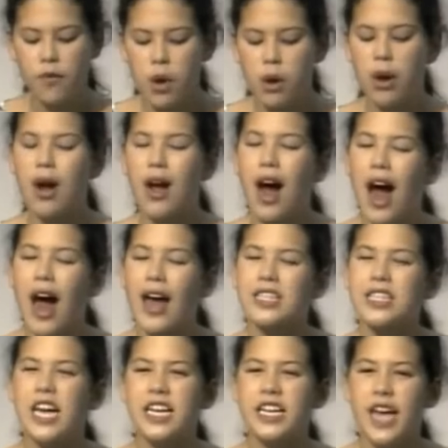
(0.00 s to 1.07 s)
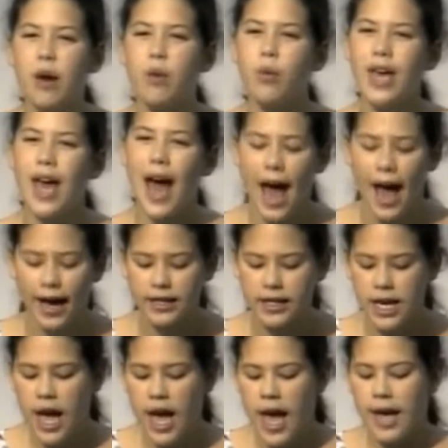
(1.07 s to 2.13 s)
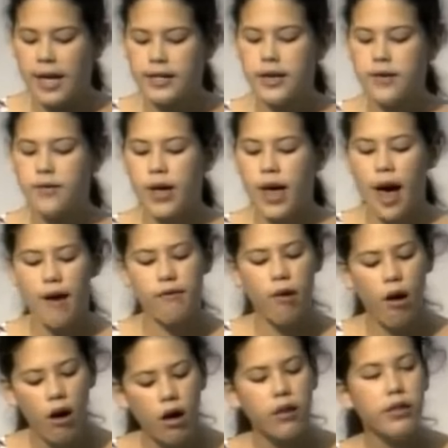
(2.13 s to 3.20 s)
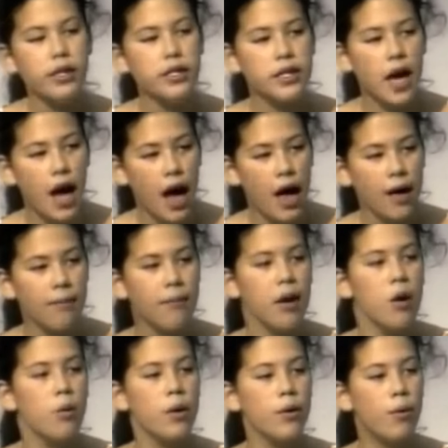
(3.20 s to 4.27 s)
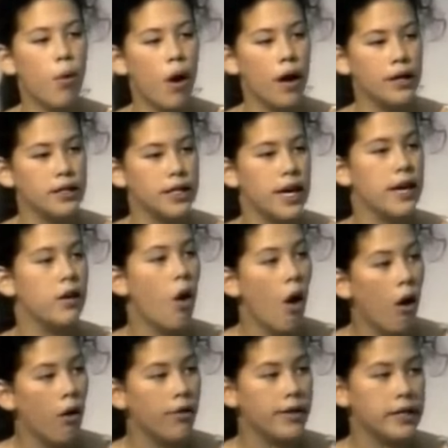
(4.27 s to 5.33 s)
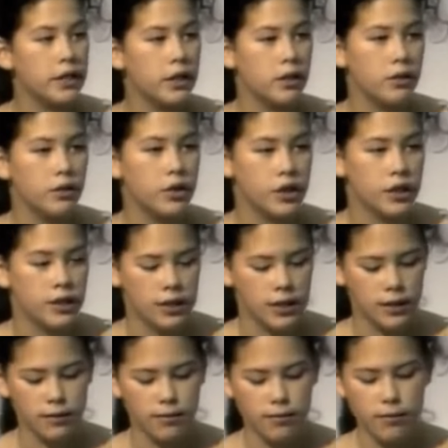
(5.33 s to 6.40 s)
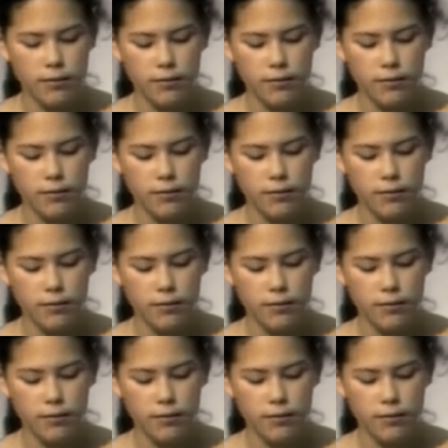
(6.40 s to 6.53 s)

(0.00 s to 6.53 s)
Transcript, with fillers: before our eyes, and yet we act as if we have all the time we want and all the solutions.